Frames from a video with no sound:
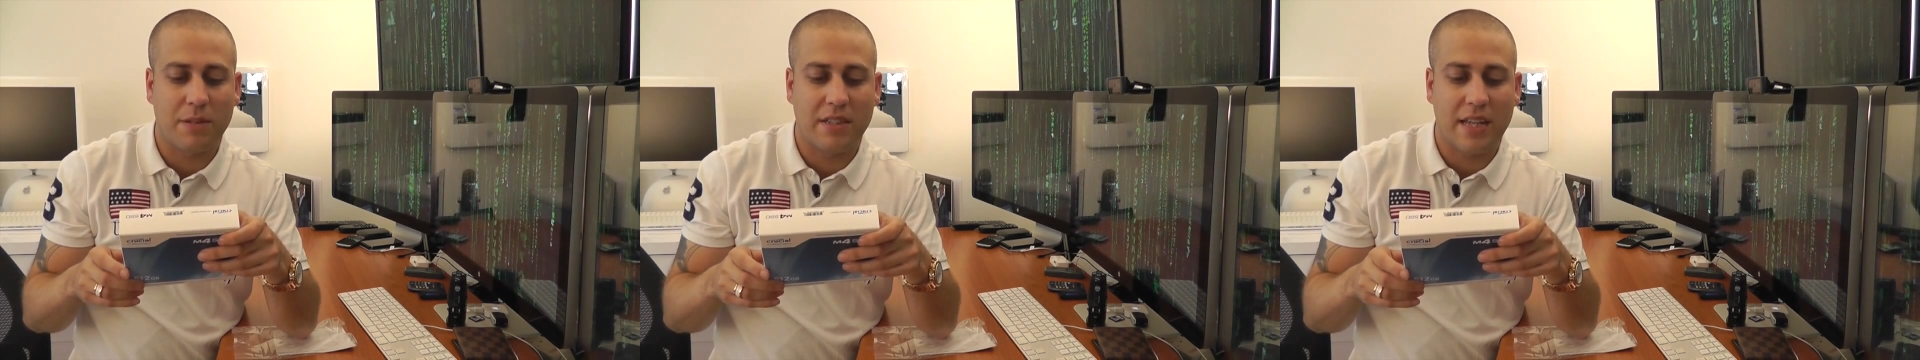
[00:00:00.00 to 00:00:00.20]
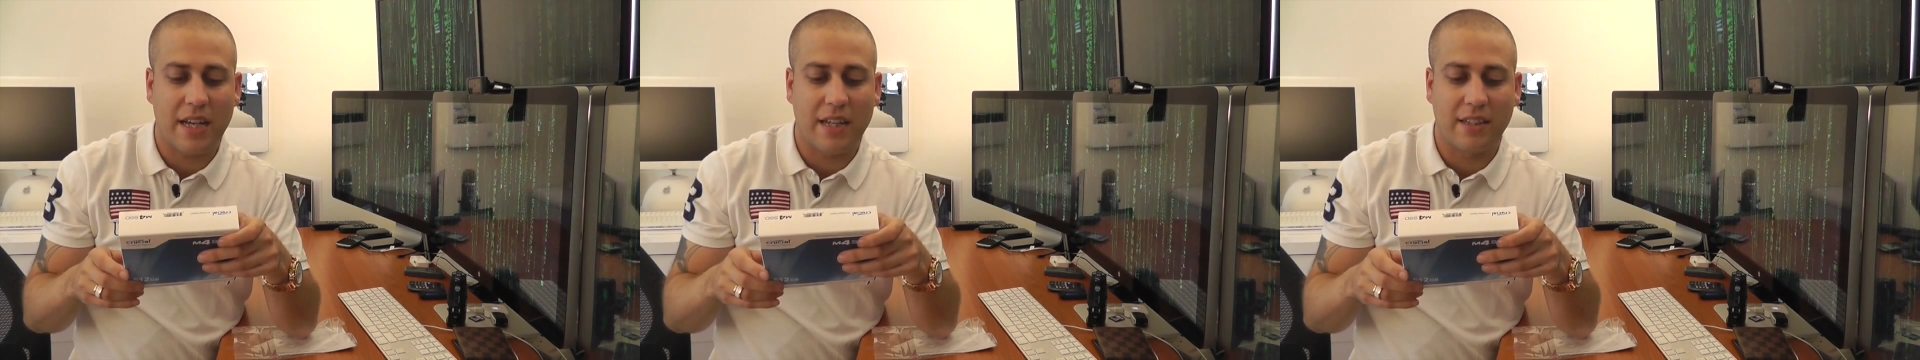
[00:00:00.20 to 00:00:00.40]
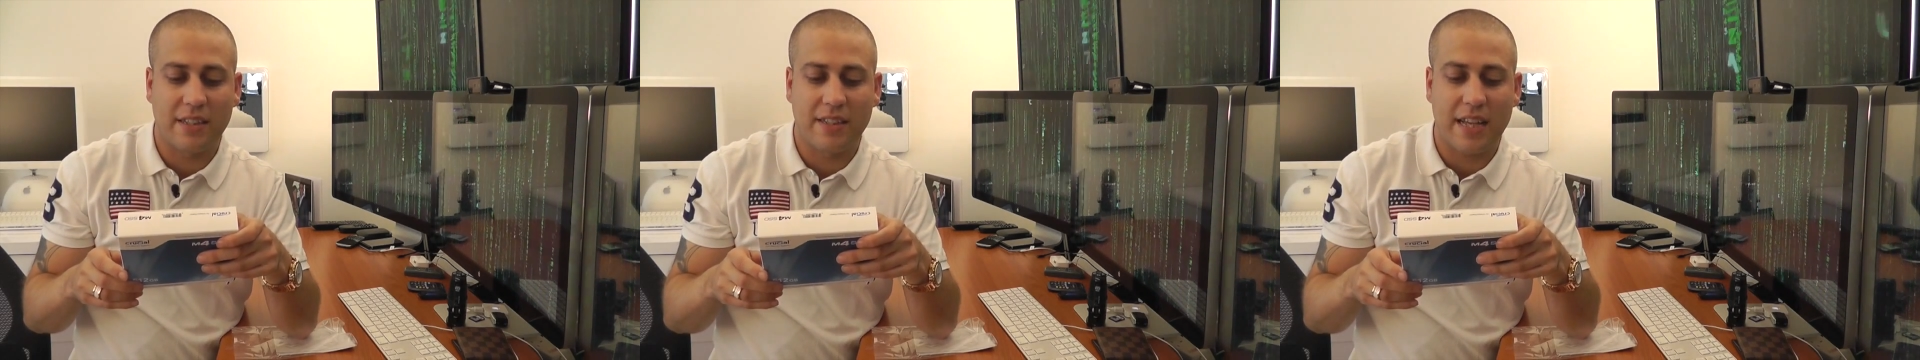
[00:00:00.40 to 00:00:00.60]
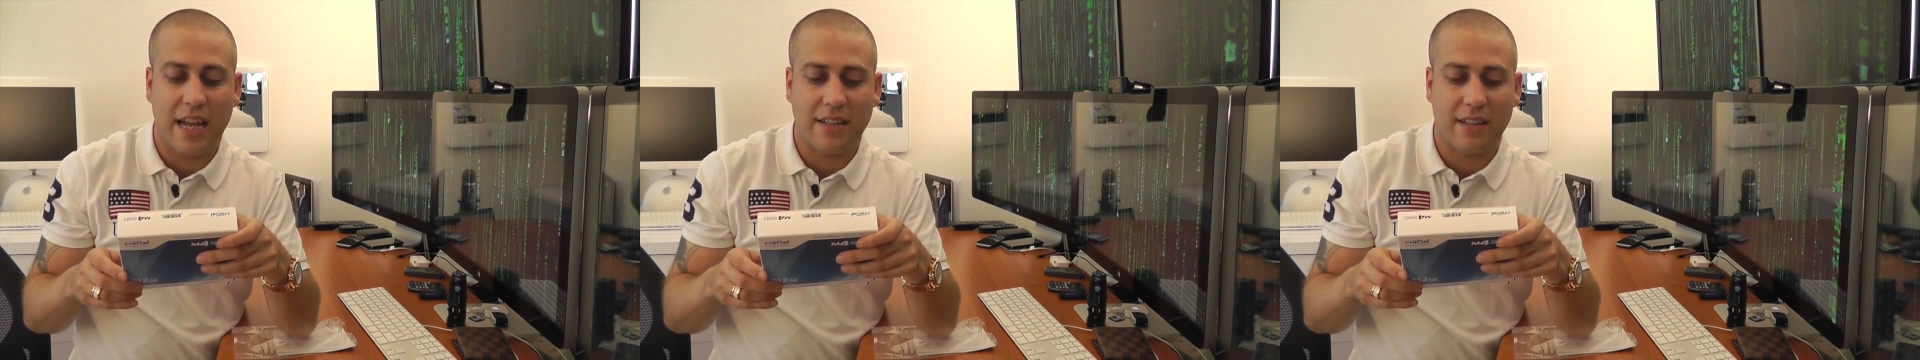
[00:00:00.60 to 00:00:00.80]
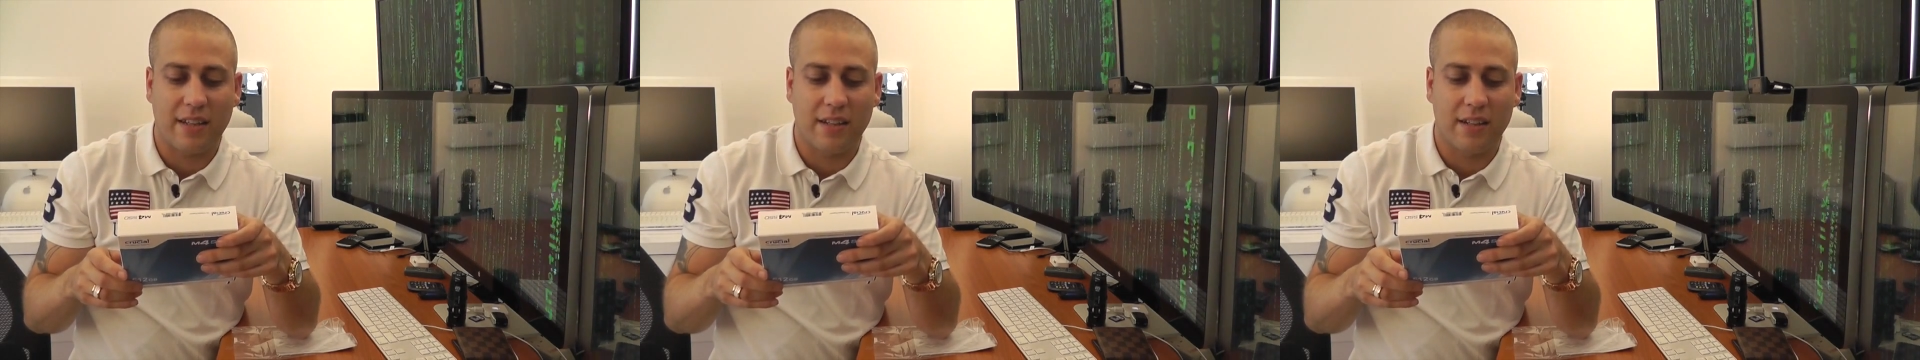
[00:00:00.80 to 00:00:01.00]
per second
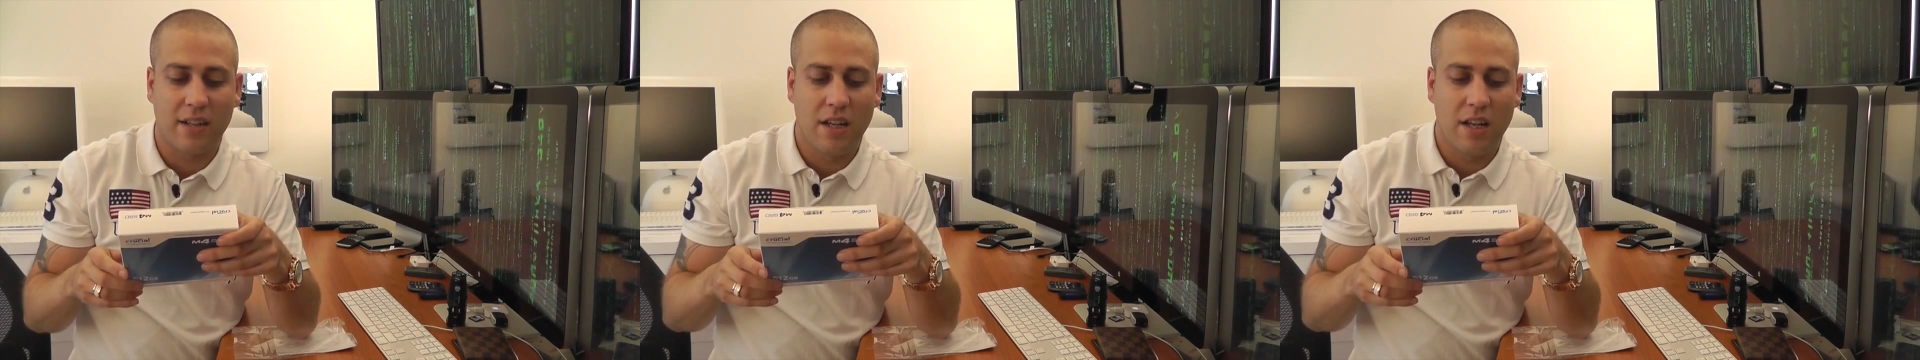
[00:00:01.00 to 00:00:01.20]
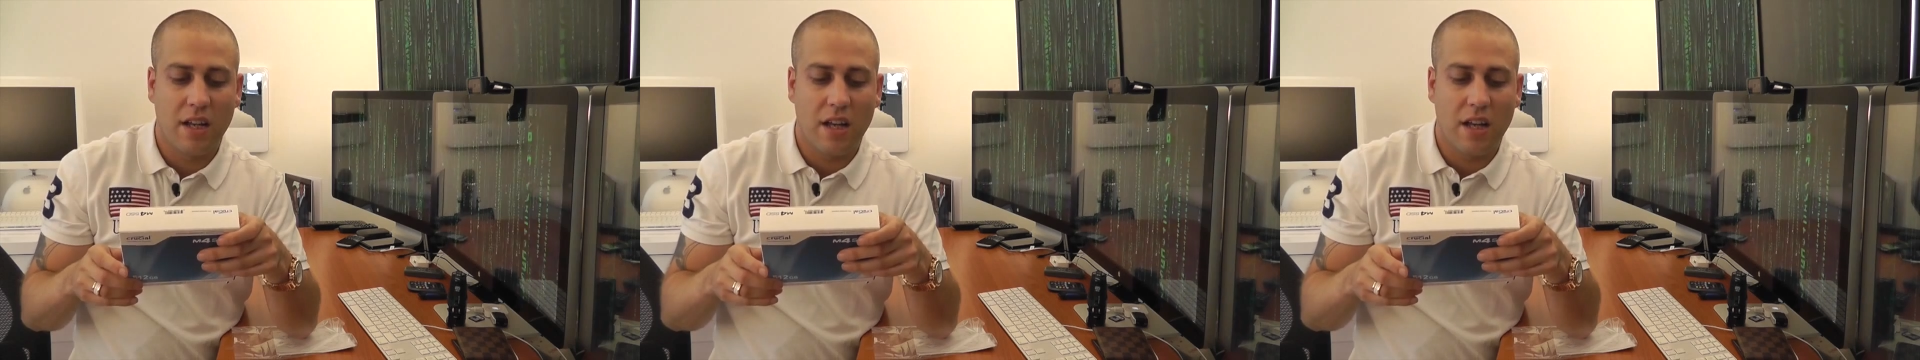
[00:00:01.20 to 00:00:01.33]
SATA,